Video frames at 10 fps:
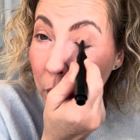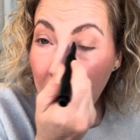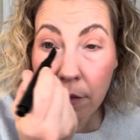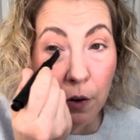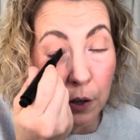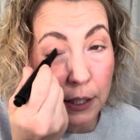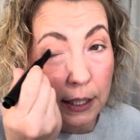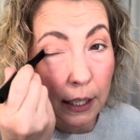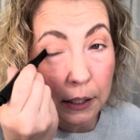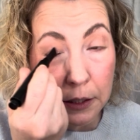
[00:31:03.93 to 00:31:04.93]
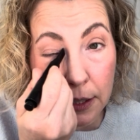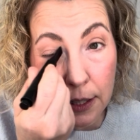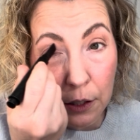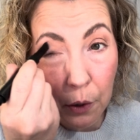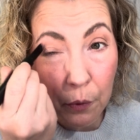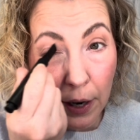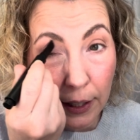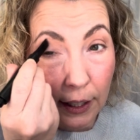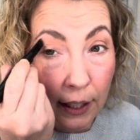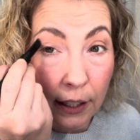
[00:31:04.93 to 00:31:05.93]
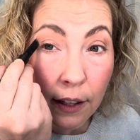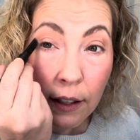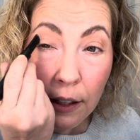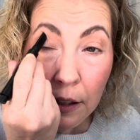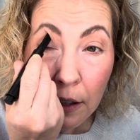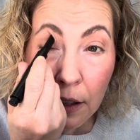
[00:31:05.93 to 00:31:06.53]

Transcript: what I've already done. It's not wrecking anything.